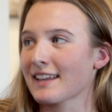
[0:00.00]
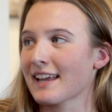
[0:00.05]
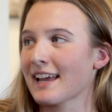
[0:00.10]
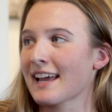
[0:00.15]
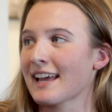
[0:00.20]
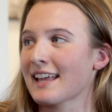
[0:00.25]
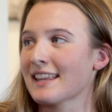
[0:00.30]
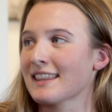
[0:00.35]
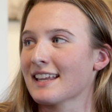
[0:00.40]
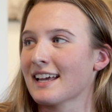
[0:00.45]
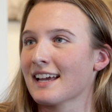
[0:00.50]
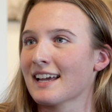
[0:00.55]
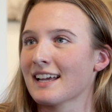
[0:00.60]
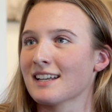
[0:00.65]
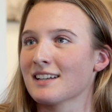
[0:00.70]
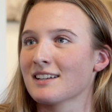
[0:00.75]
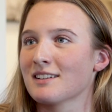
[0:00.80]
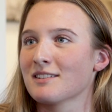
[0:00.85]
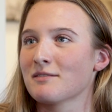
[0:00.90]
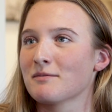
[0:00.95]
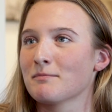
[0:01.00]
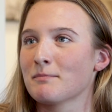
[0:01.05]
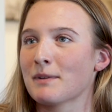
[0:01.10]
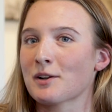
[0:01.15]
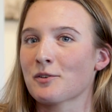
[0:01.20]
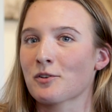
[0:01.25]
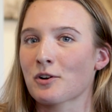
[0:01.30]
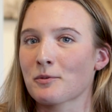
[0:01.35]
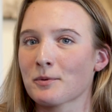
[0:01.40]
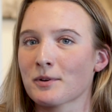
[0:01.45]
And then my
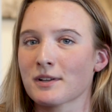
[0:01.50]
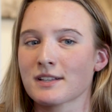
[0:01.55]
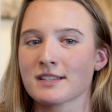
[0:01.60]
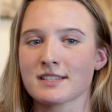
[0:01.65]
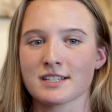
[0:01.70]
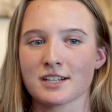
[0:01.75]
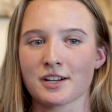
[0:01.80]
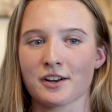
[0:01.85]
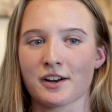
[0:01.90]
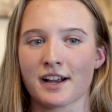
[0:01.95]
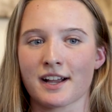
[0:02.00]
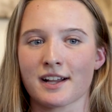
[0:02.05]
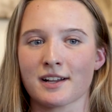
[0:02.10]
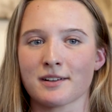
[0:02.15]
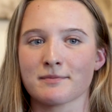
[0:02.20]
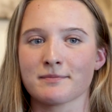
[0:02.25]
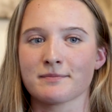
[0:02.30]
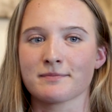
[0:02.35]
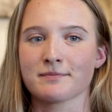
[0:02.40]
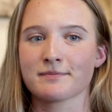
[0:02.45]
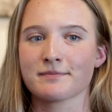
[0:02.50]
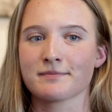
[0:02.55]
normal Instagram